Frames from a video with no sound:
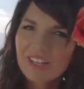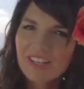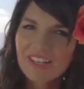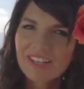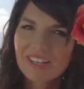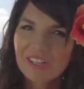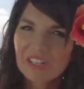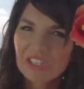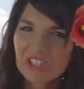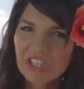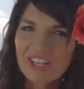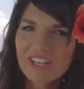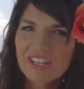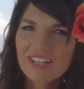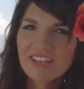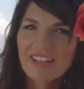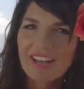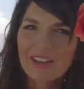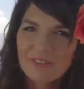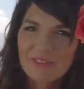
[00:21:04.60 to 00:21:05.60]
kinetic
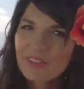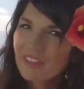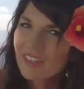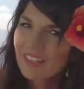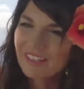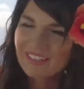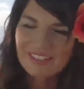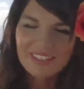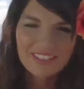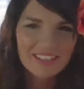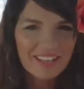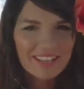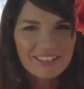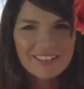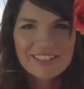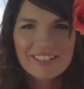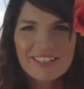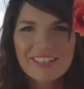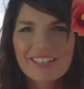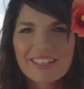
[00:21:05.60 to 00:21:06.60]
chain, everything's
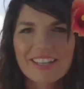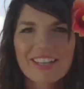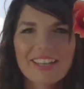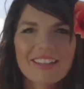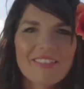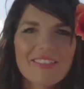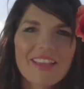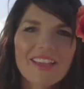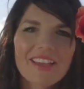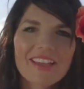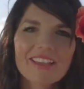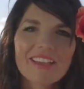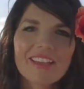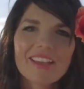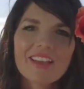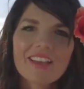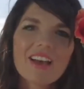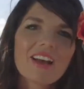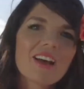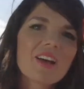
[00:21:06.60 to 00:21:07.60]
connected, and that
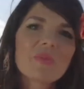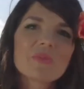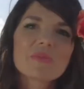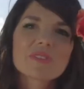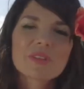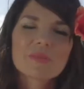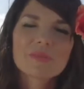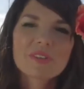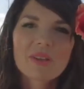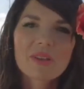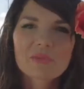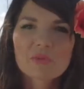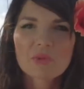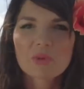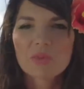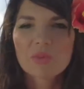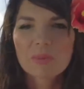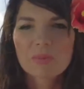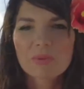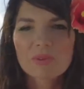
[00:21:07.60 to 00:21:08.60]
um, sometimes
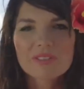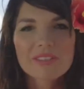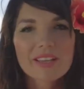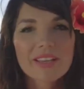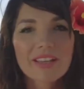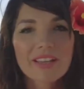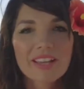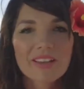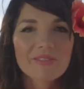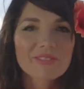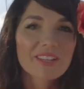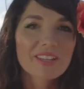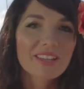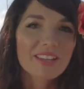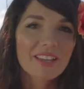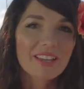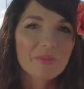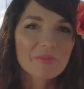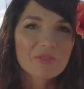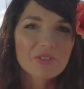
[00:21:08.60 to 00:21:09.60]
when people say I have
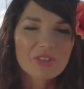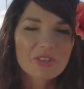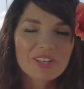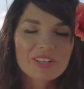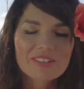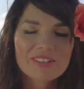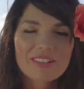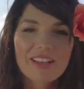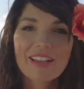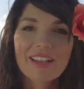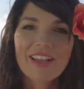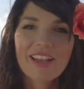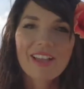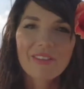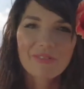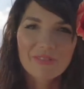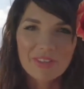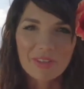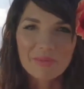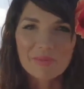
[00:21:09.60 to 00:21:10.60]
tight hamstrings, I
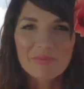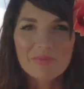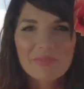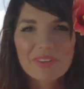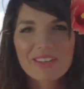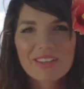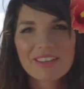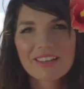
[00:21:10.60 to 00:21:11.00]
have them